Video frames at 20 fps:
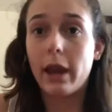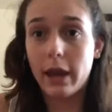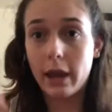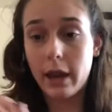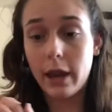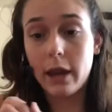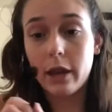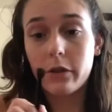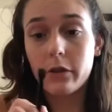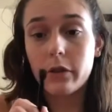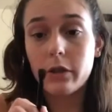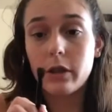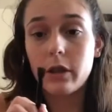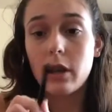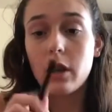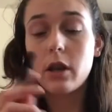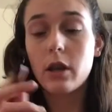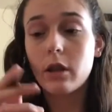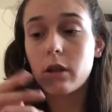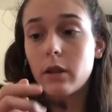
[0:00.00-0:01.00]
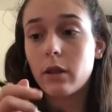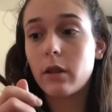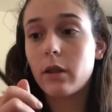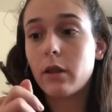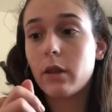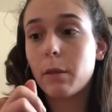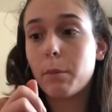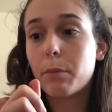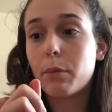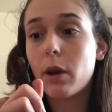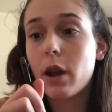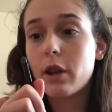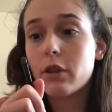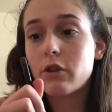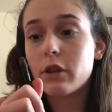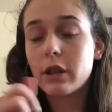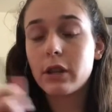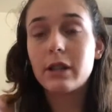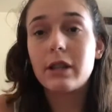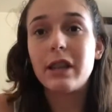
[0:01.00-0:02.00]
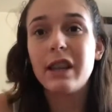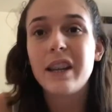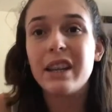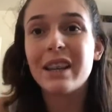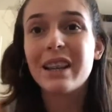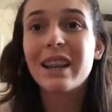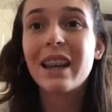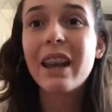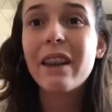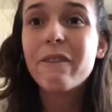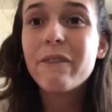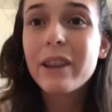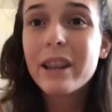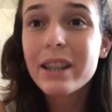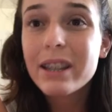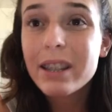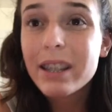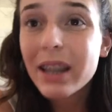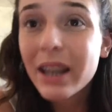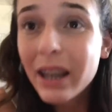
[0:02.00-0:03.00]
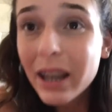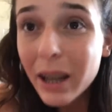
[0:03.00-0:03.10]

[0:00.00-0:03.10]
and the brush and seeing if it's